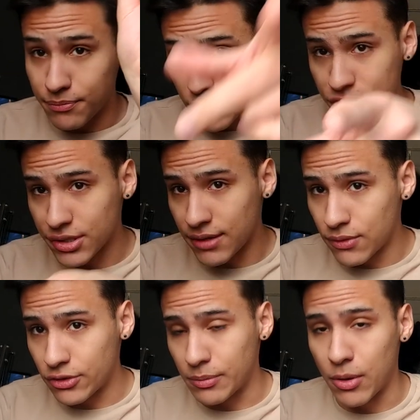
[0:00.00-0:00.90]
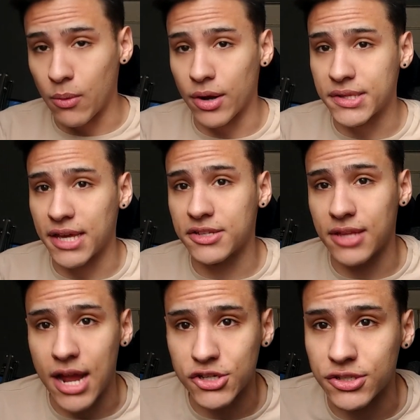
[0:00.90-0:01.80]
Personal info to the point where it's
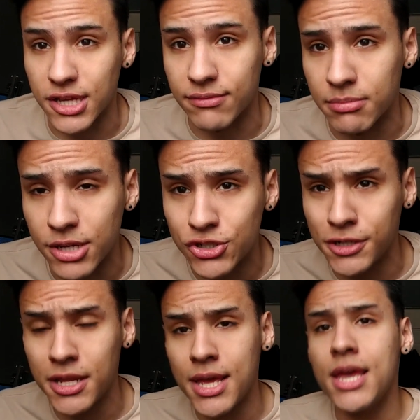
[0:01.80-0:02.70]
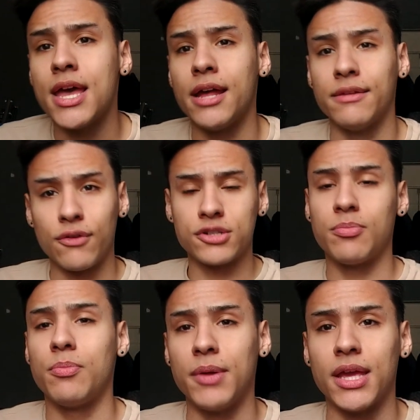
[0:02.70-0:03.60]
actually safe to mention. And the
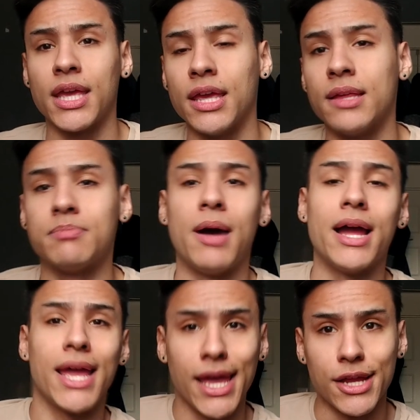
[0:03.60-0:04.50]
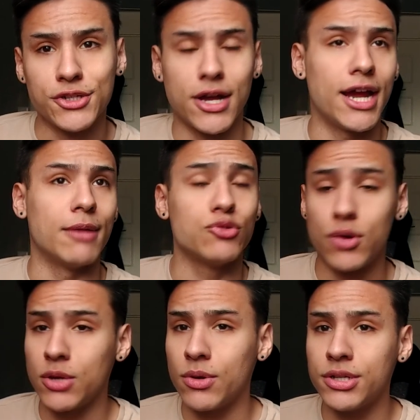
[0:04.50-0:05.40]
first being is my age. I am
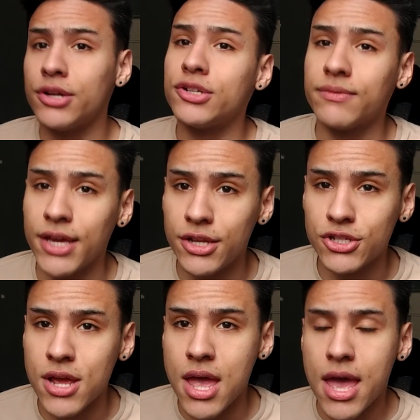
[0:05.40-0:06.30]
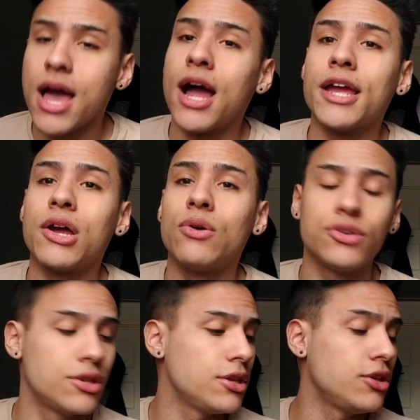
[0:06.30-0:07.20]
21 years of age. I go
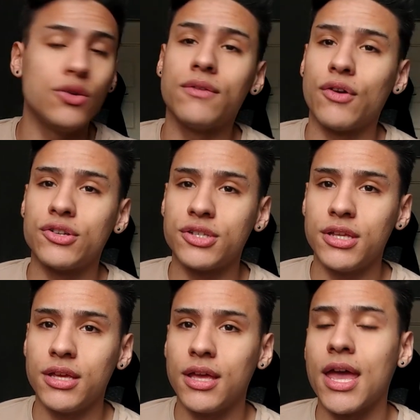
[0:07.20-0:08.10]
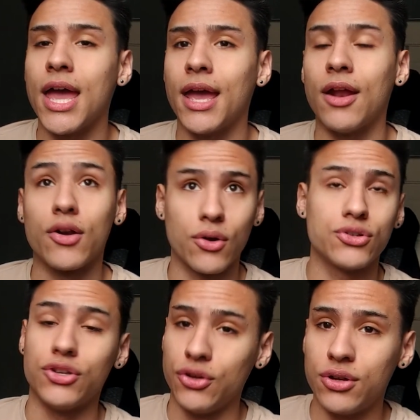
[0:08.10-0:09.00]
to the university, I'm
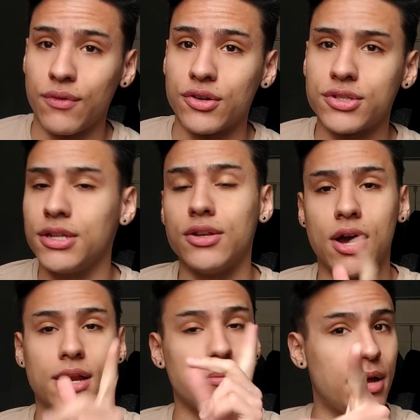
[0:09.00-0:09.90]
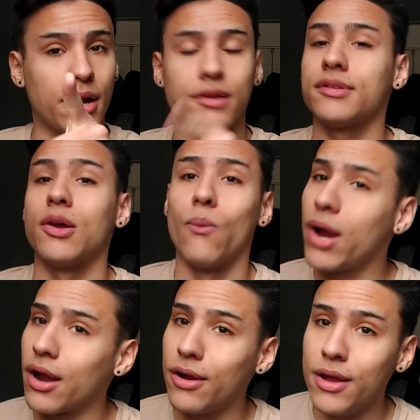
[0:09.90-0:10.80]
not going to state
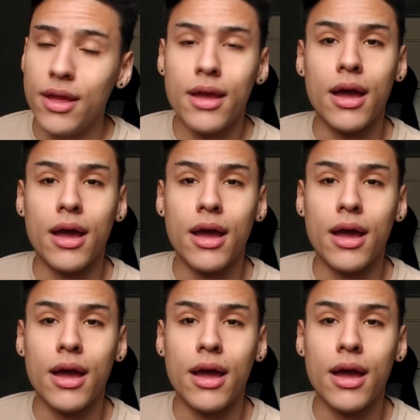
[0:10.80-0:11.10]
where,